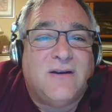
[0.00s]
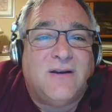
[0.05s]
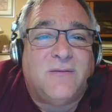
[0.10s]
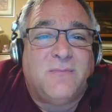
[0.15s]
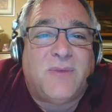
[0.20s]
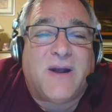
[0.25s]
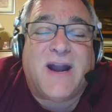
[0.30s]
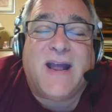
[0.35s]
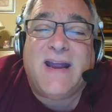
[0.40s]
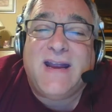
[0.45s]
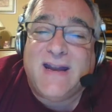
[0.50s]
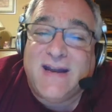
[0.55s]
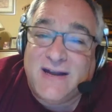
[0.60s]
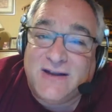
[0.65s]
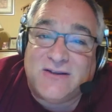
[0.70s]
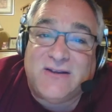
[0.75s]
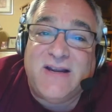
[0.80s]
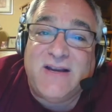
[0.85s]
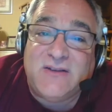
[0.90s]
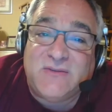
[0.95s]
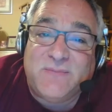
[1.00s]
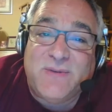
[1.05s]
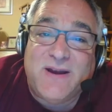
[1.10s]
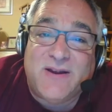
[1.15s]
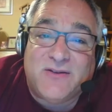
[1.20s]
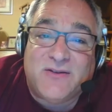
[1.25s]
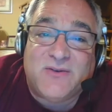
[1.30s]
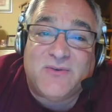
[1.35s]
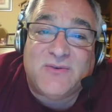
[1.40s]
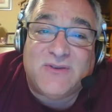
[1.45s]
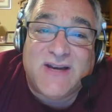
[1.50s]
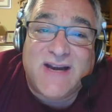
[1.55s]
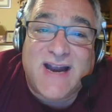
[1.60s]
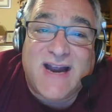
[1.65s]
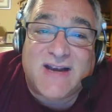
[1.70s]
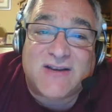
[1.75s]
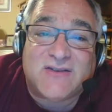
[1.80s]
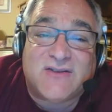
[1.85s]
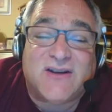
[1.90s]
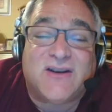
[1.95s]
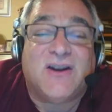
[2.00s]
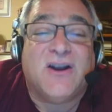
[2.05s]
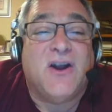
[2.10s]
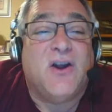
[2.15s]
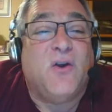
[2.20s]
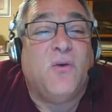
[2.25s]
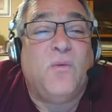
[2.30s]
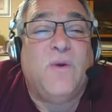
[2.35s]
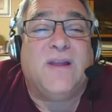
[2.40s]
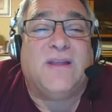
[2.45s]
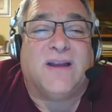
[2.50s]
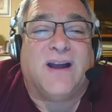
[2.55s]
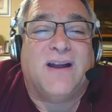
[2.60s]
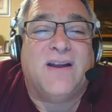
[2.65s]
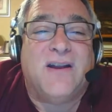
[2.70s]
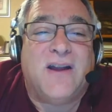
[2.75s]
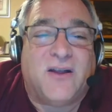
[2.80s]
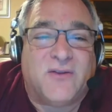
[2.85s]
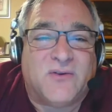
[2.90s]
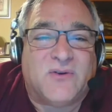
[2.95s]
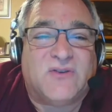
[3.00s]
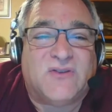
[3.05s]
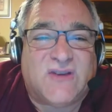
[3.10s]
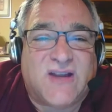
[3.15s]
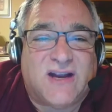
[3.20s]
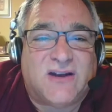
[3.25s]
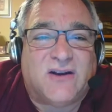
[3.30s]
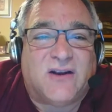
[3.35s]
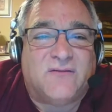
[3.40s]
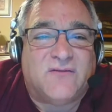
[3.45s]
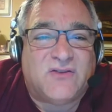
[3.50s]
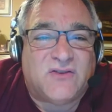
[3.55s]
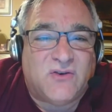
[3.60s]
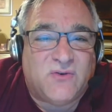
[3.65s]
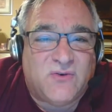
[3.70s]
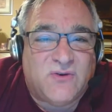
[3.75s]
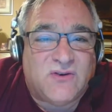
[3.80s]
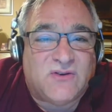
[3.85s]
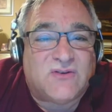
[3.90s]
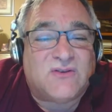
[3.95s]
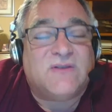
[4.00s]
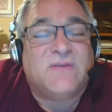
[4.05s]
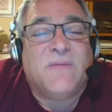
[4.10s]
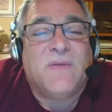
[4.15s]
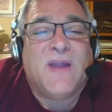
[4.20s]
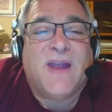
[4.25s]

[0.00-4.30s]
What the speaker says: but I can at least be enthusiastic with another set of students.